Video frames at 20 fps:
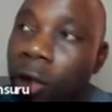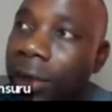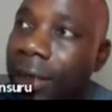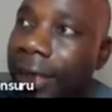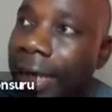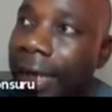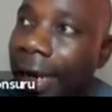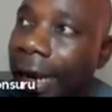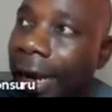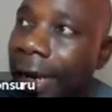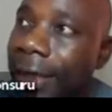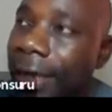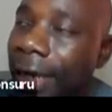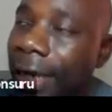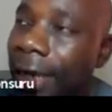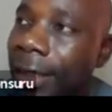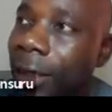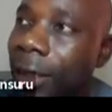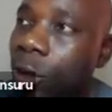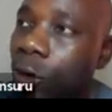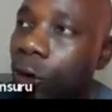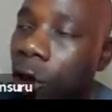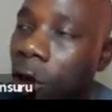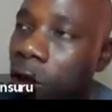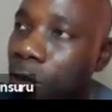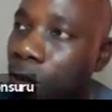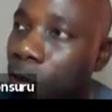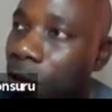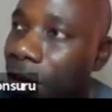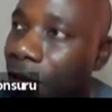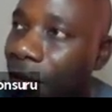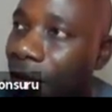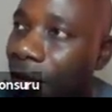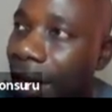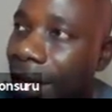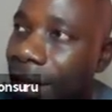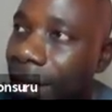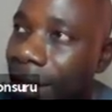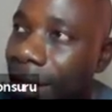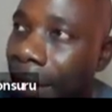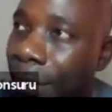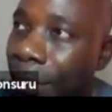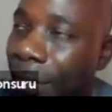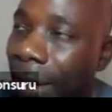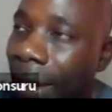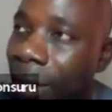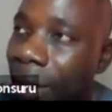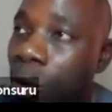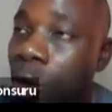just select it, you just modify the template.